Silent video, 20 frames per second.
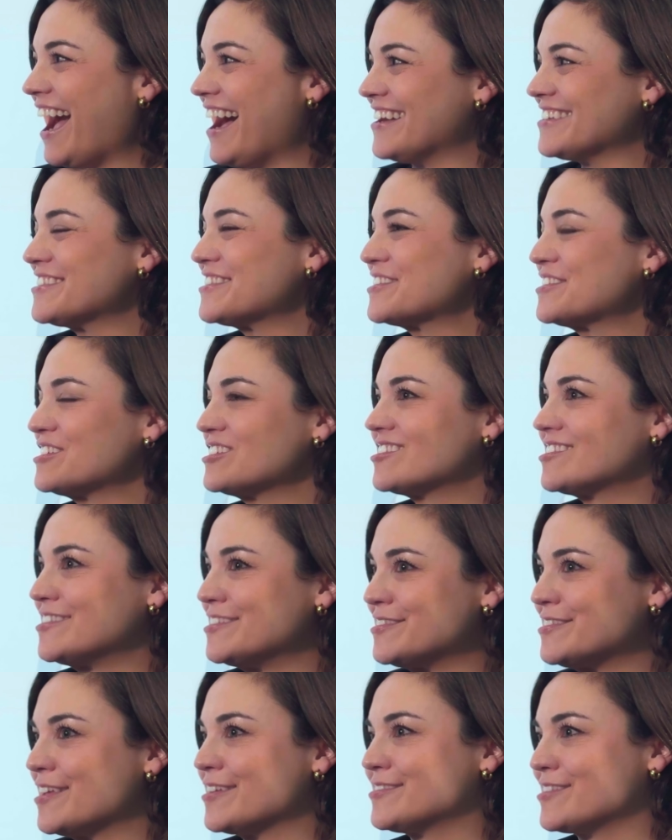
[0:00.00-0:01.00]
ask
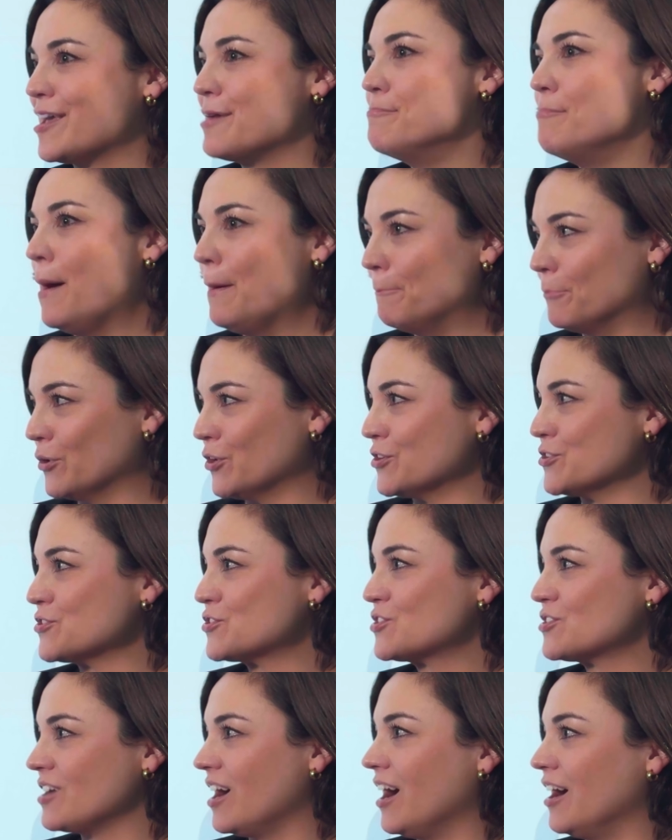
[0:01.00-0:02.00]
CCSA
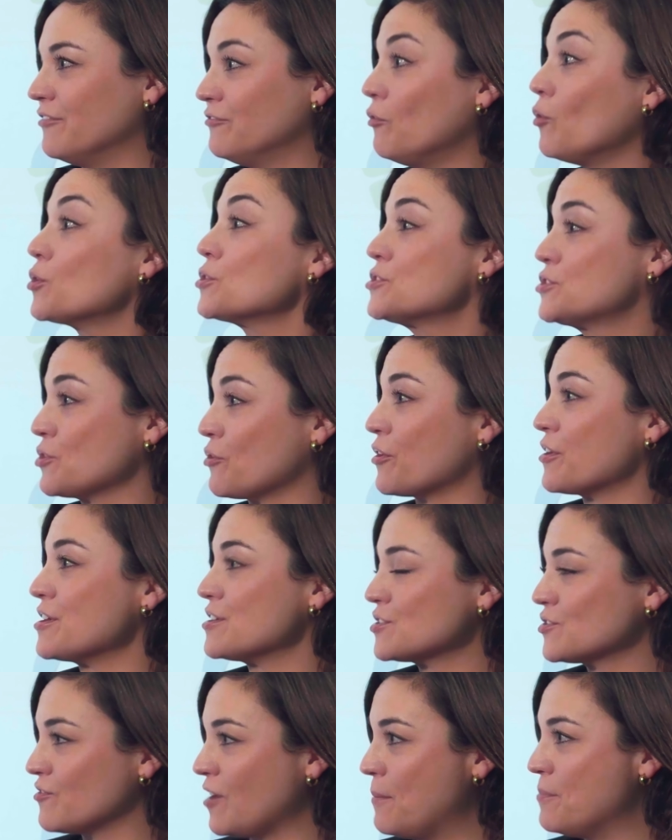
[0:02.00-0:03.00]
members for
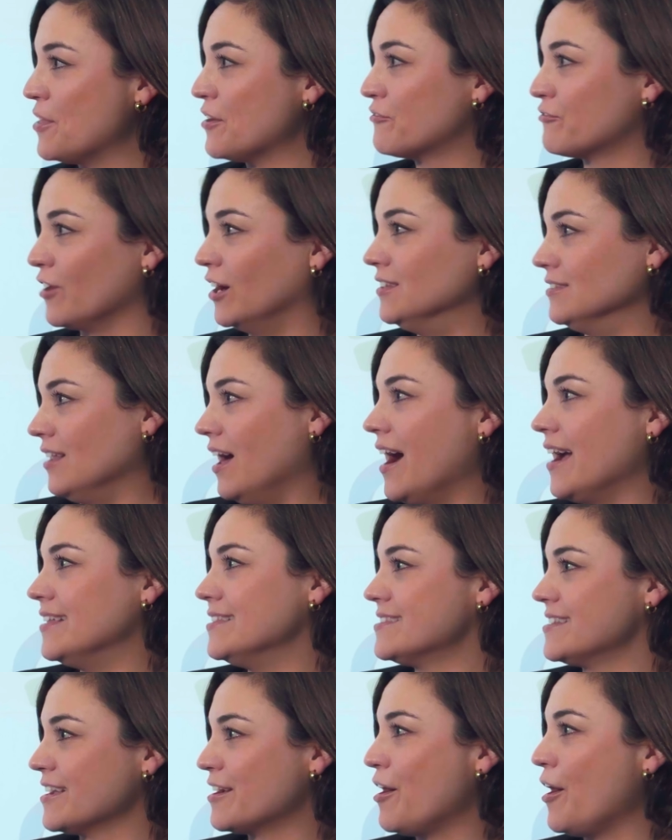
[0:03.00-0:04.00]
stories from the front
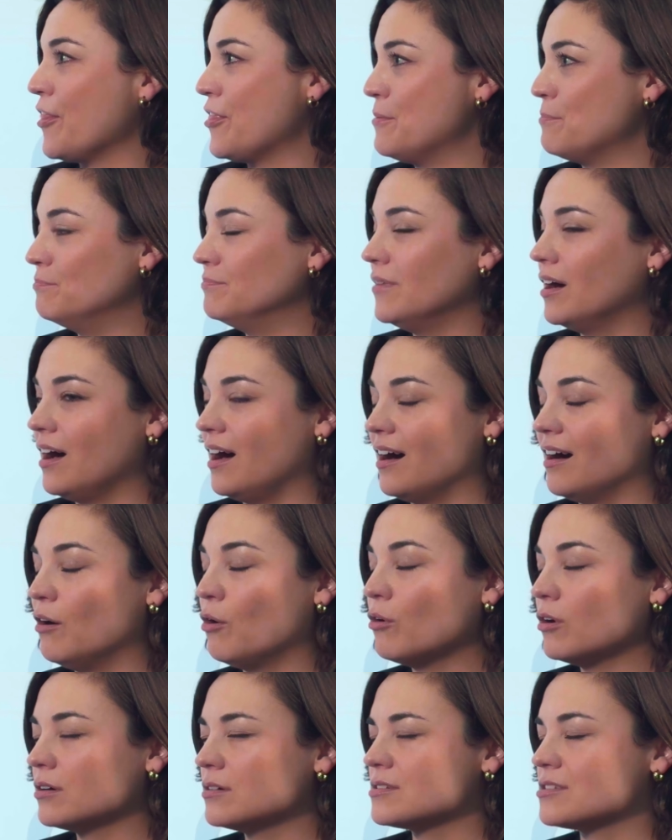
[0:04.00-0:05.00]
lines. I call them
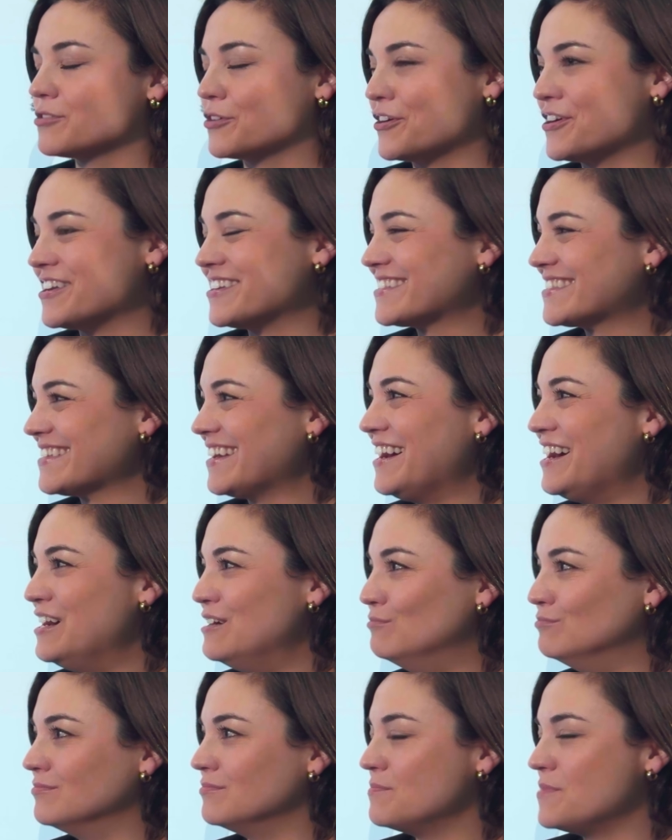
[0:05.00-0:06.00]
horror stories
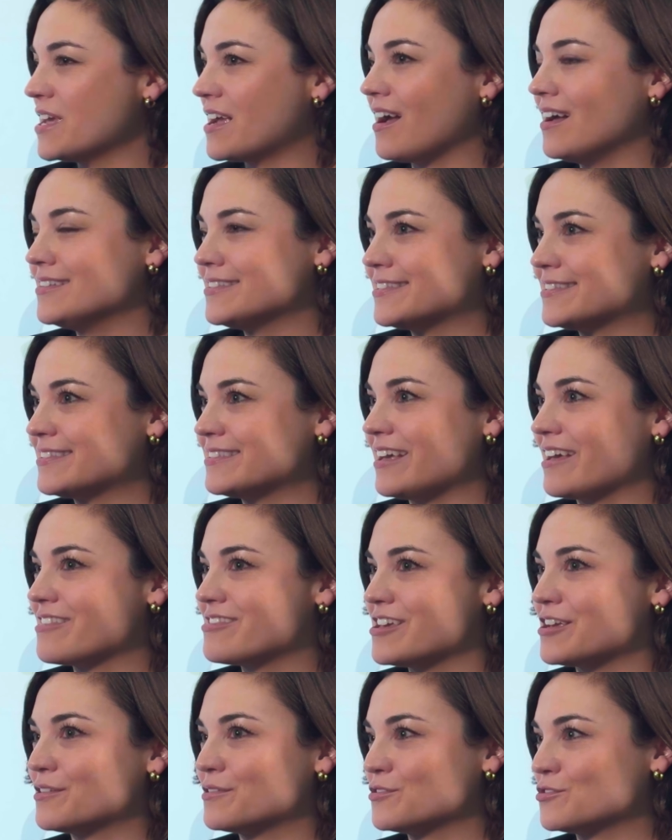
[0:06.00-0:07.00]
because I
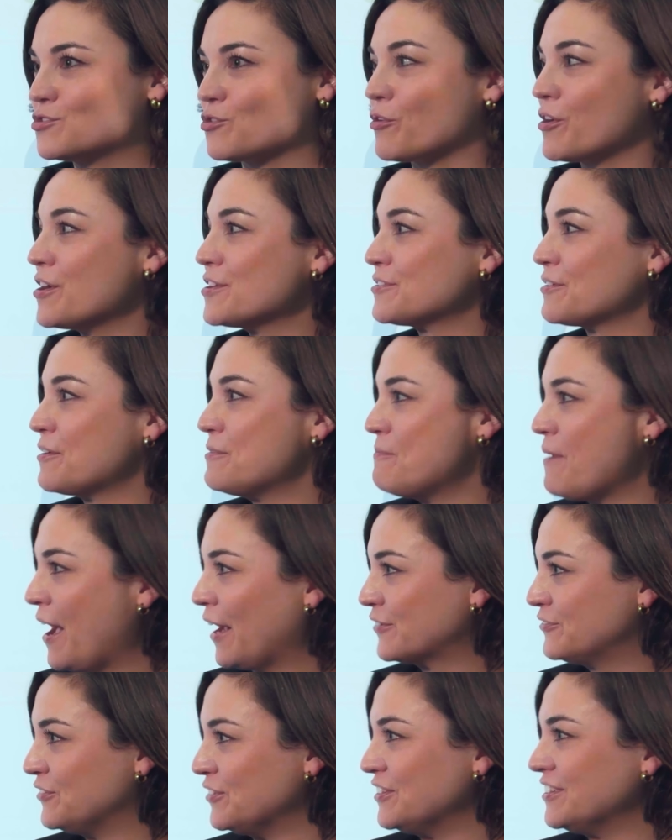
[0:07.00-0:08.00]
think stories are
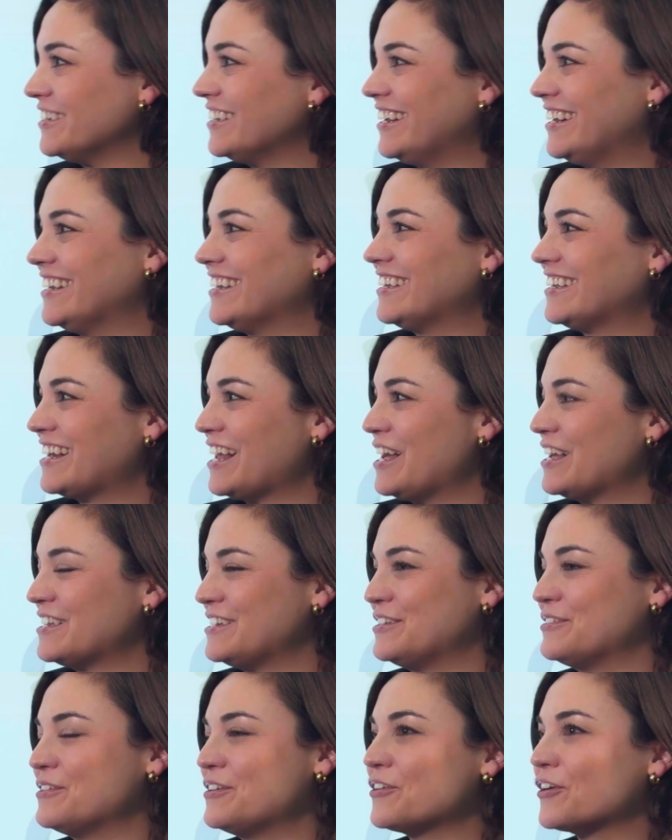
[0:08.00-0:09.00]
impactful.
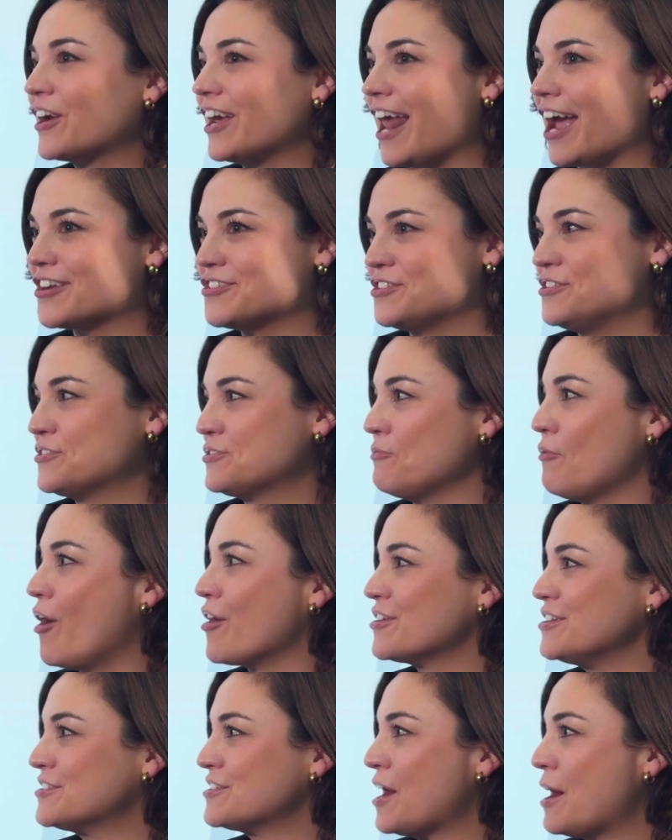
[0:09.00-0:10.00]
Interconnection is a
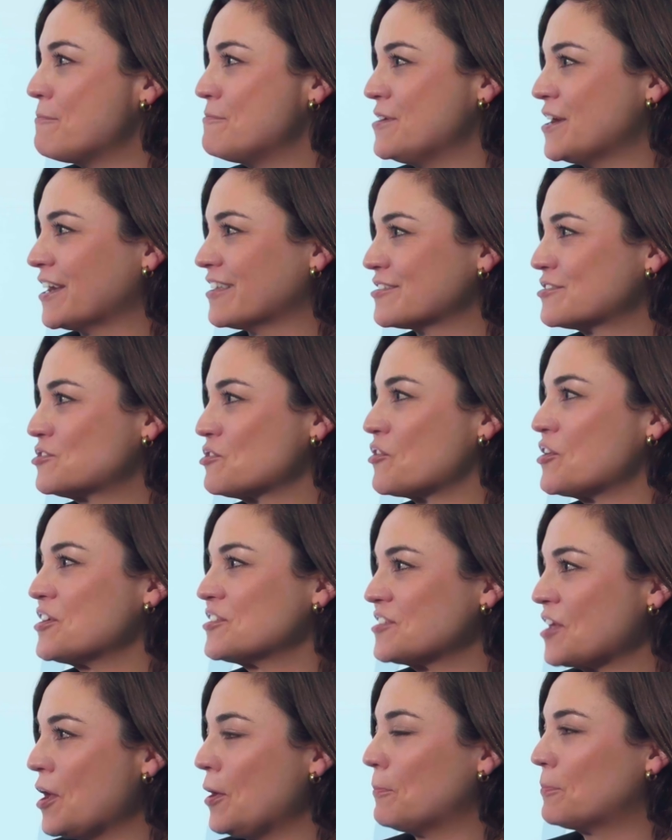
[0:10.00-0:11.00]
wonky topic. The
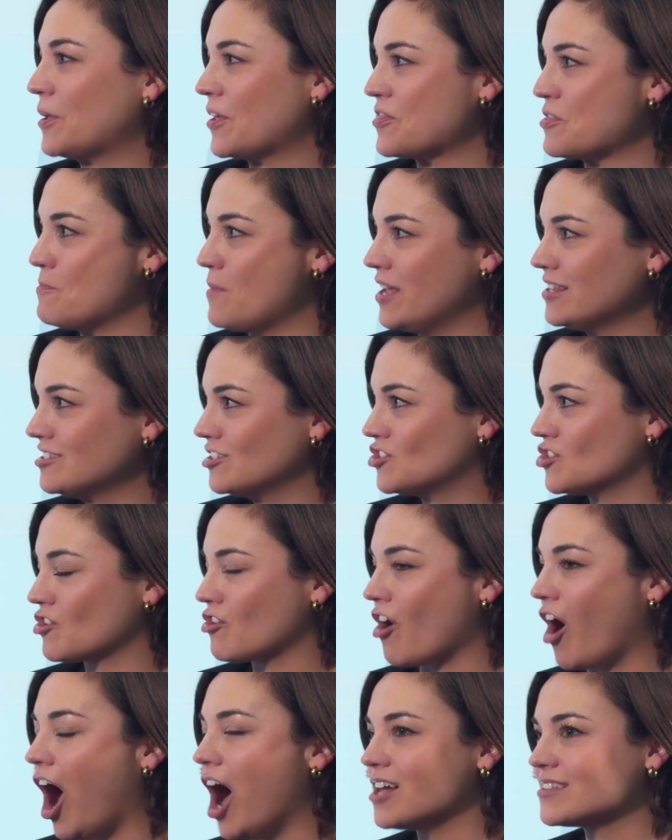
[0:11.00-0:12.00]
stories help get the message
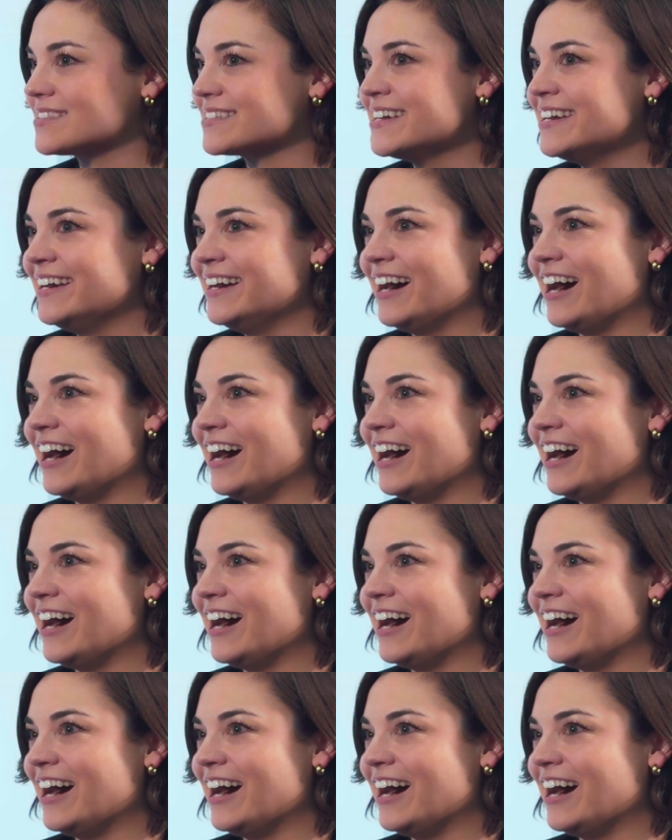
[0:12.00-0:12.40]
across.